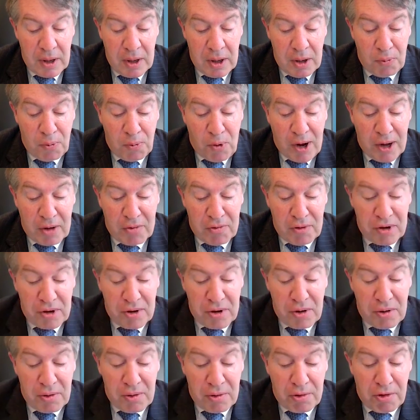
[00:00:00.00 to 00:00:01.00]
widely
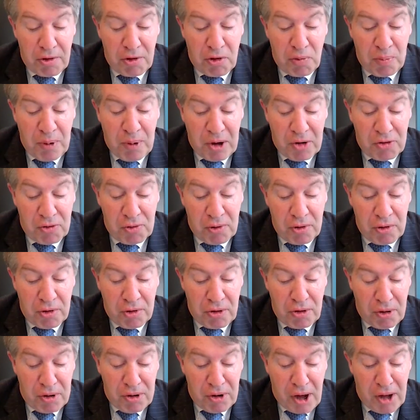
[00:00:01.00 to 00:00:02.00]
known as a specialist
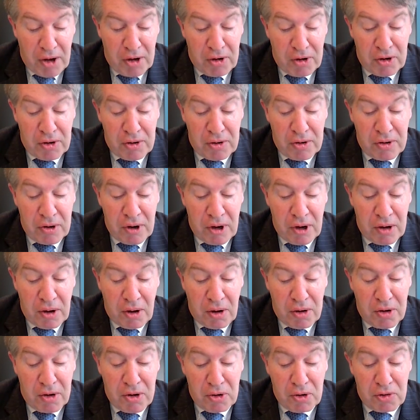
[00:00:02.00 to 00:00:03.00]
on
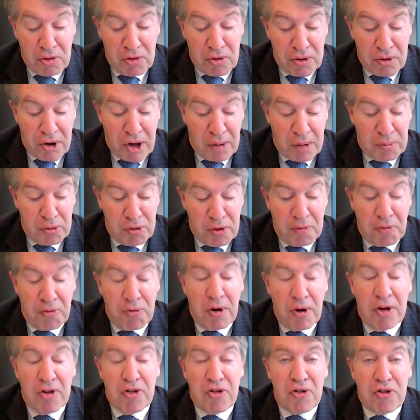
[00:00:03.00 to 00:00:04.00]
nuclear
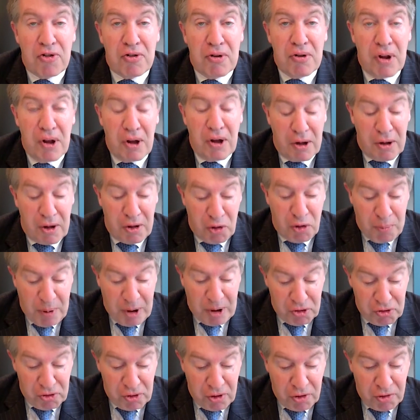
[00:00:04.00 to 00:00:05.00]
nonproliferation,
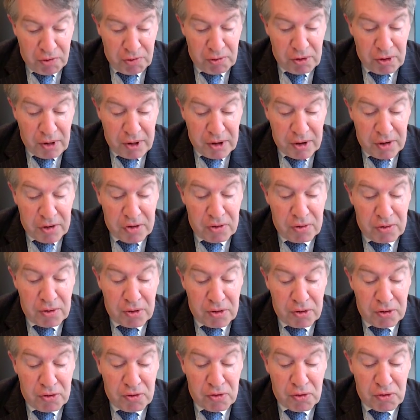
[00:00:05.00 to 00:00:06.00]
especially as related to the
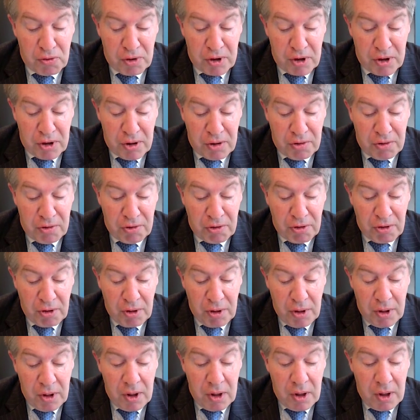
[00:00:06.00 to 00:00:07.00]
two Koreas,
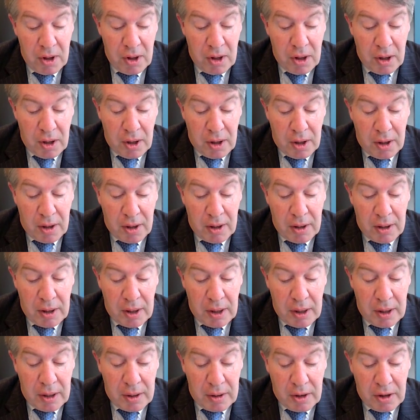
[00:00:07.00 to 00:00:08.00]

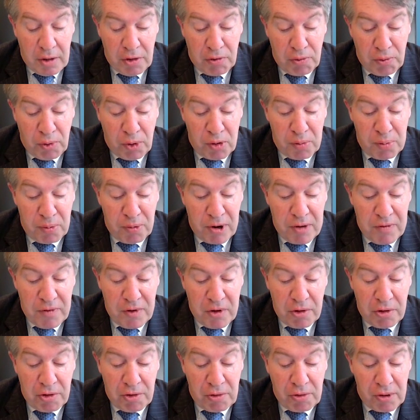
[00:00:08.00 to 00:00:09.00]
and has worked
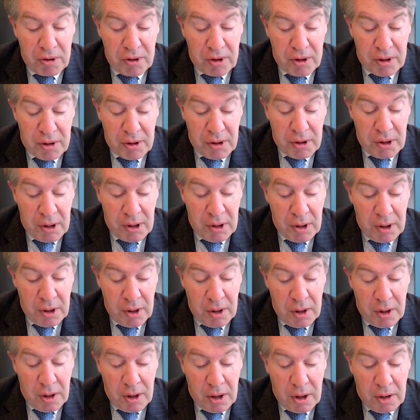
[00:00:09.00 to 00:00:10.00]
previously
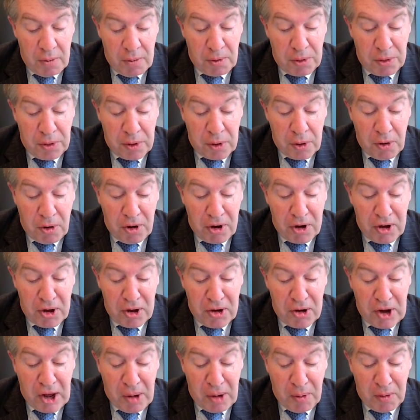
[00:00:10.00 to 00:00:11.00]
with the Carnegie
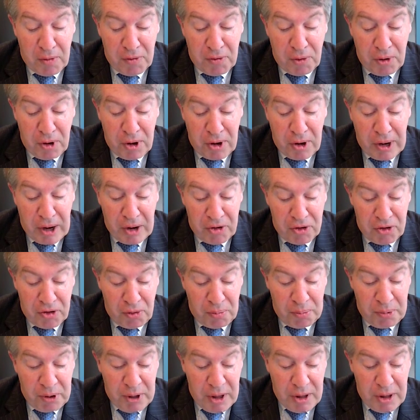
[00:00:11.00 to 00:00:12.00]
Endowment for
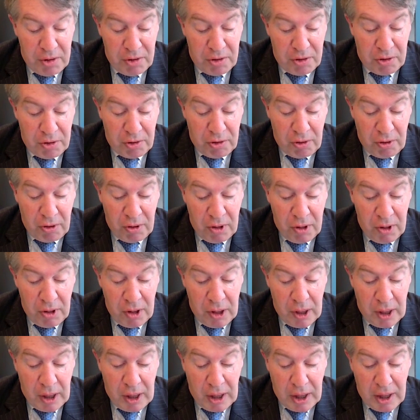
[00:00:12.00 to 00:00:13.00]
International Peace
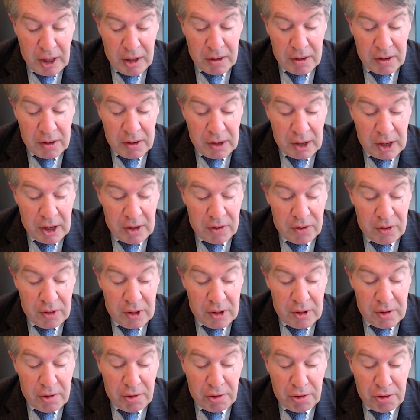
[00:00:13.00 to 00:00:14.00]
and at
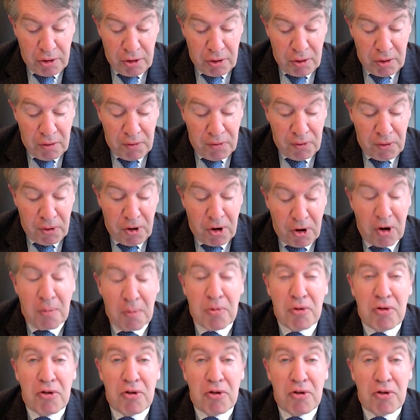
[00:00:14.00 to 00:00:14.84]
the Center for Arms